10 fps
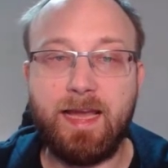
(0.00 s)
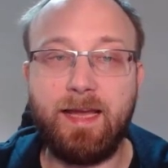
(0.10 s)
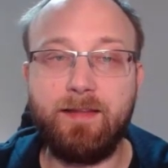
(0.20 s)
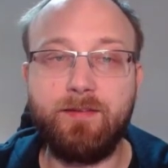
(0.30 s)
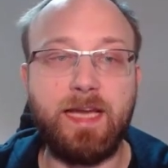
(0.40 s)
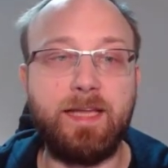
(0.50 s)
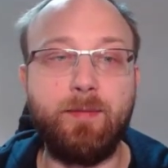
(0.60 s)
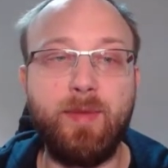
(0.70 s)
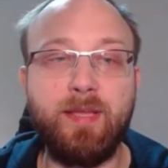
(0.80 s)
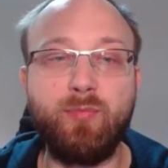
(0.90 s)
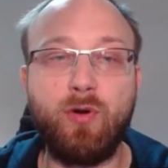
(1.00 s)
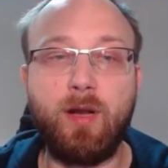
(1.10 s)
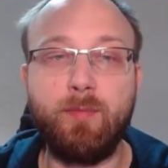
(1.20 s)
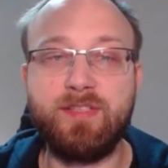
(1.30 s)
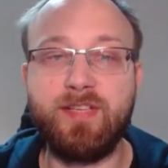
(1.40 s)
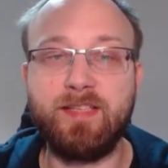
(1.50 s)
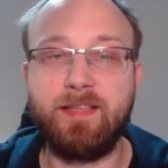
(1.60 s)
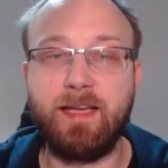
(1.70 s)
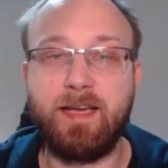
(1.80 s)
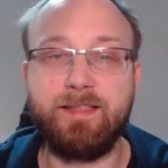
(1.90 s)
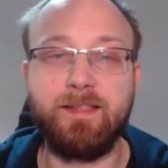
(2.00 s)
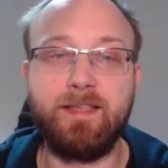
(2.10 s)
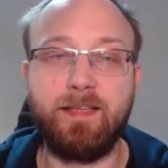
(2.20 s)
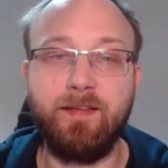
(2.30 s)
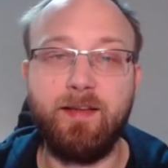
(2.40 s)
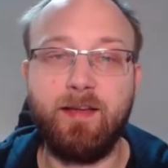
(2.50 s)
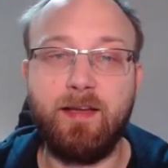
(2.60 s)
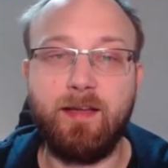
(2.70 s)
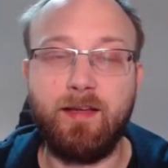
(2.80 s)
And yeah, the main program is just like, as I said,